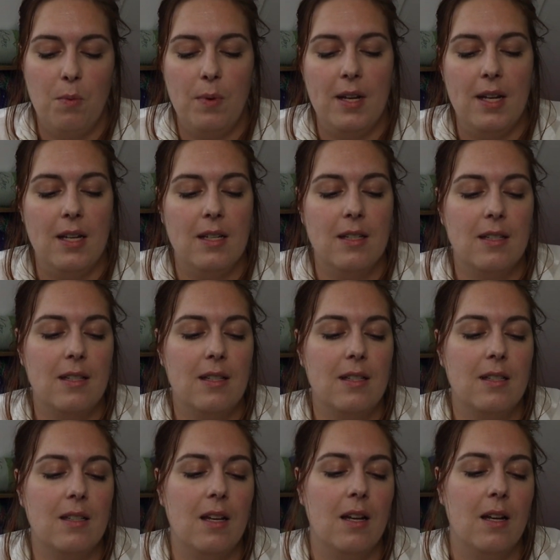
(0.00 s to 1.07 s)

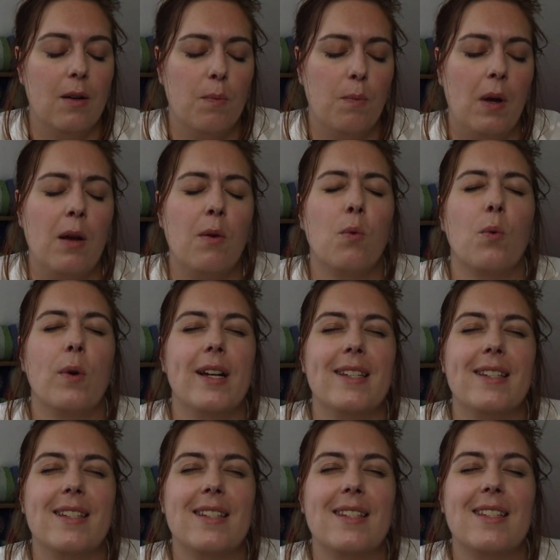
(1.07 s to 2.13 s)
waist, my
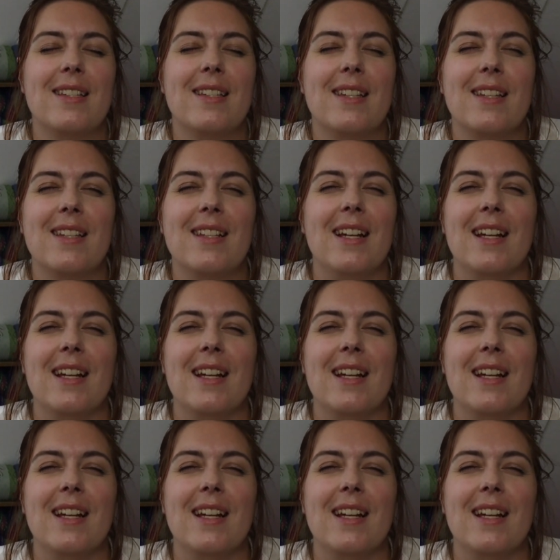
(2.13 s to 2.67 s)
wrist.